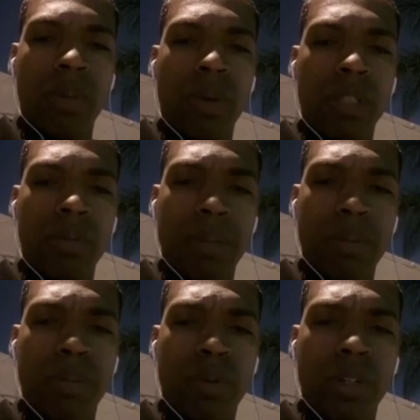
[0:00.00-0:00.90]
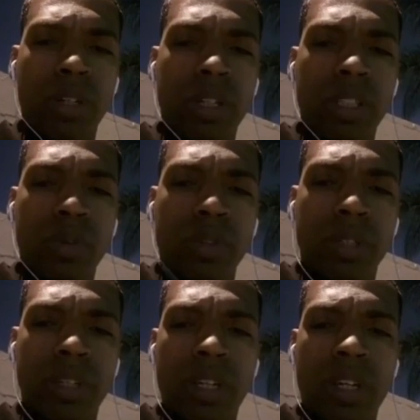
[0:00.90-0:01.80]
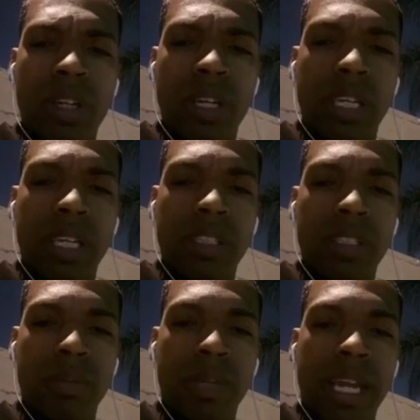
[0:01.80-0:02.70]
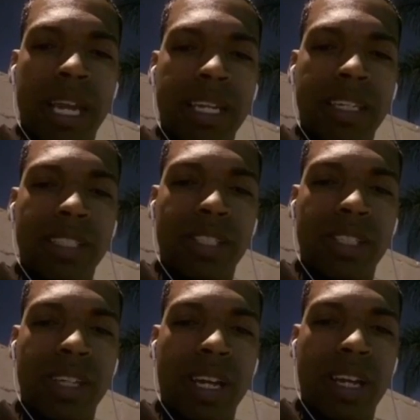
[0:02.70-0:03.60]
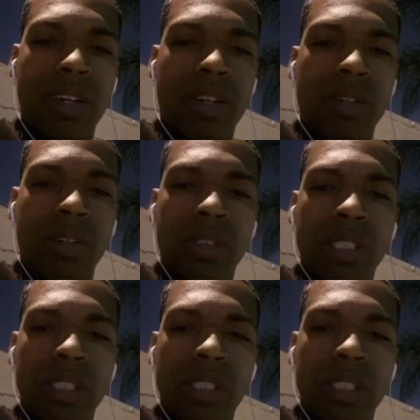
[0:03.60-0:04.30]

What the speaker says: Muhammad promoting us during? Yes, a black child,